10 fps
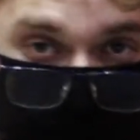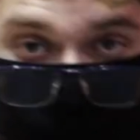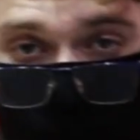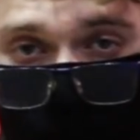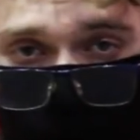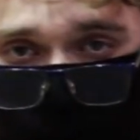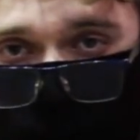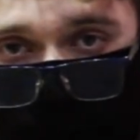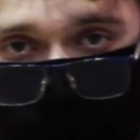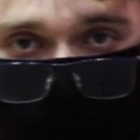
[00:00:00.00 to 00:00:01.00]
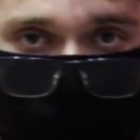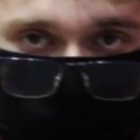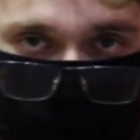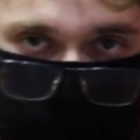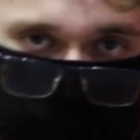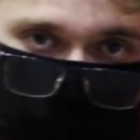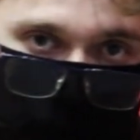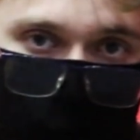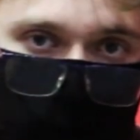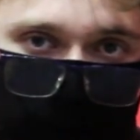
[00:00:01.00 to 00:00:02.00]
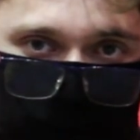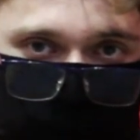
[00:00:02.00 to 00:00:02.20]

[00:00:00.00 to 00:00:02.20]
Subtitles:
in order to allow for the required